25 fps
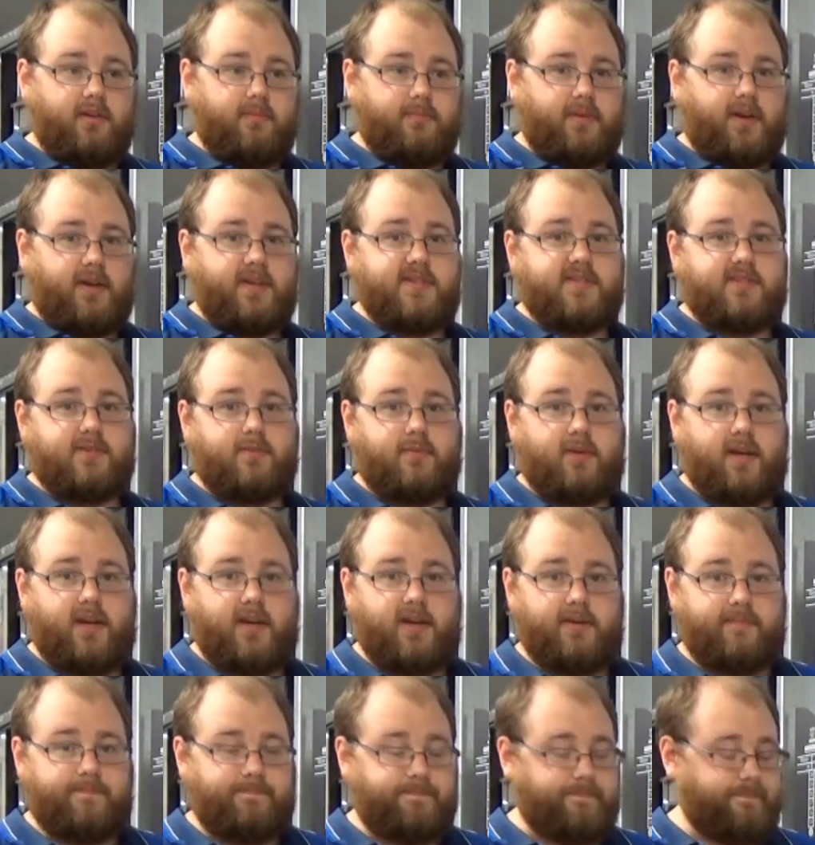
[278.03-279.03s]
passed
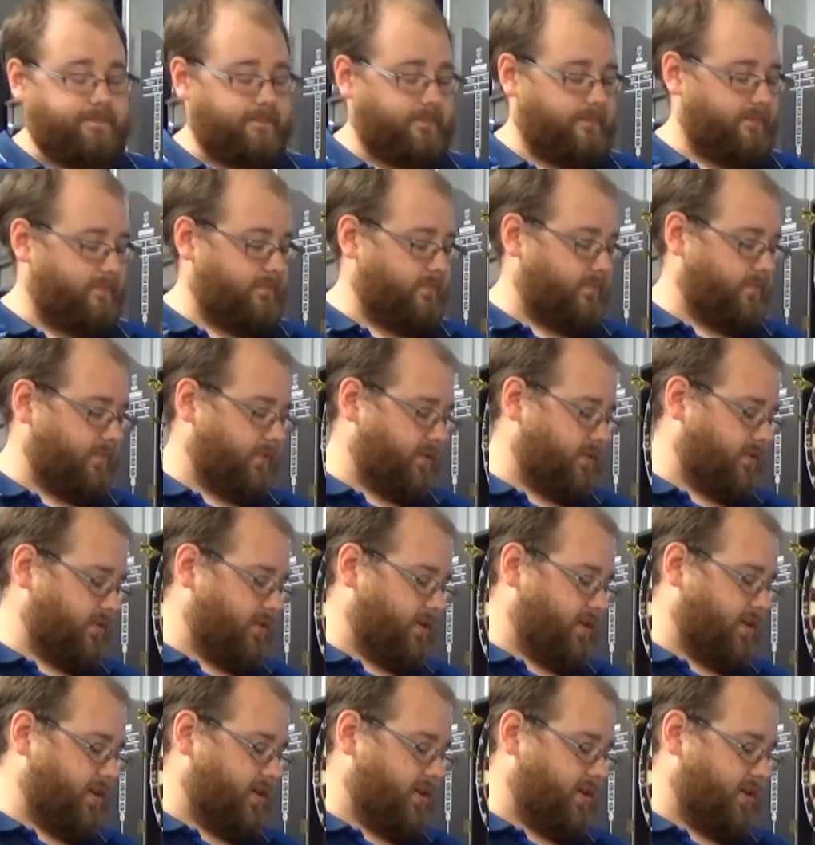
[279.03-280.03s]
away,
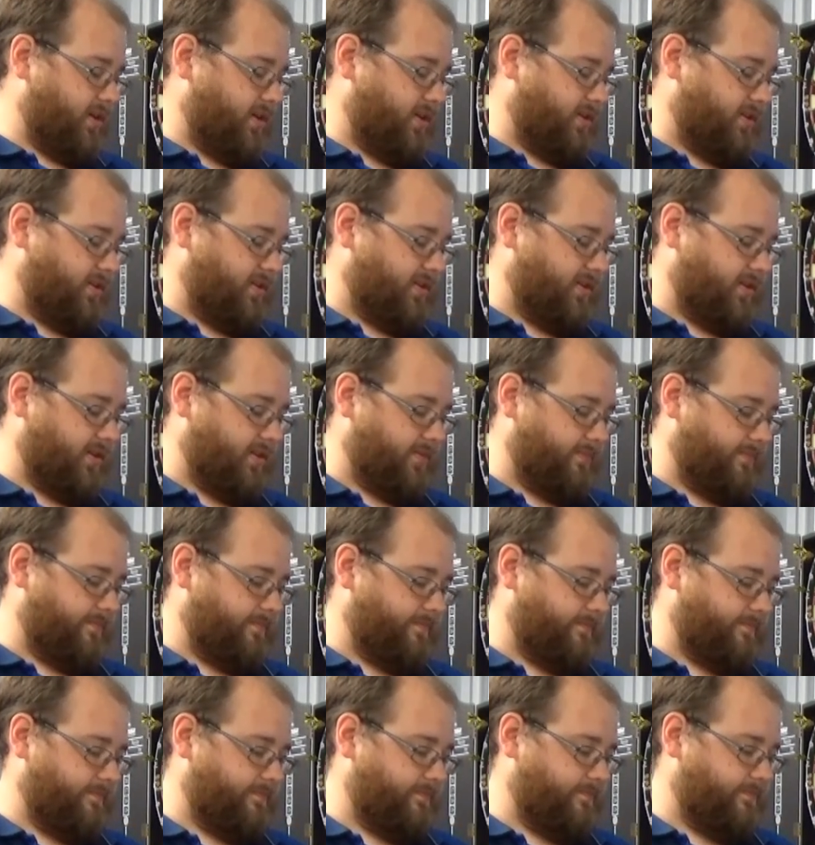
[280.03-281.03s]
and
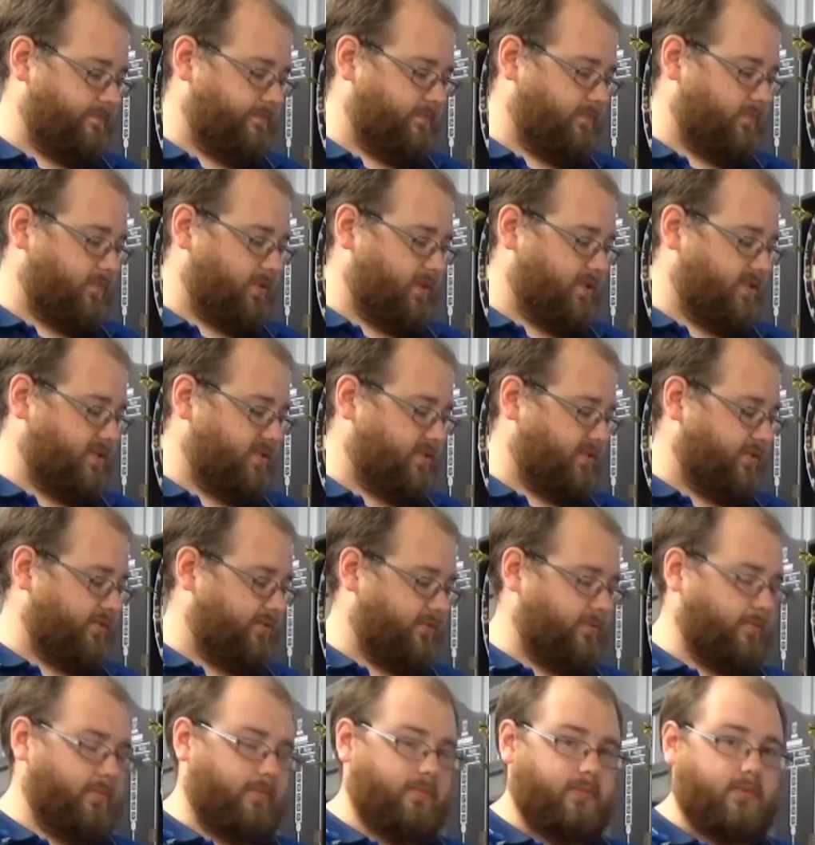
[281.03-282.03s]
it's sort of
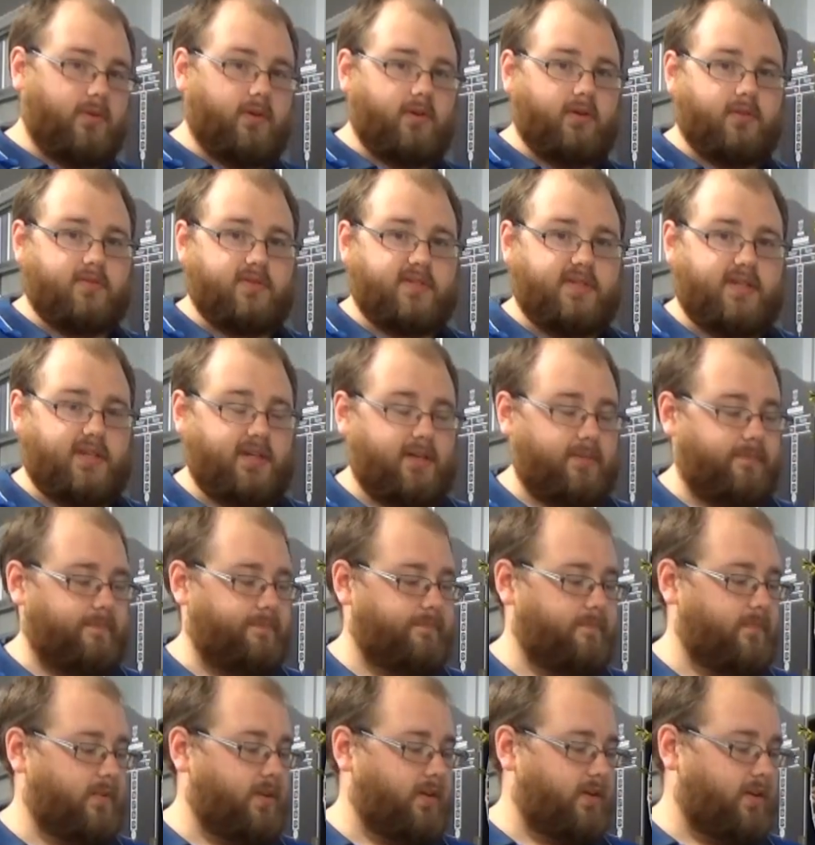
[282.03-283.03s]
a memorial to him.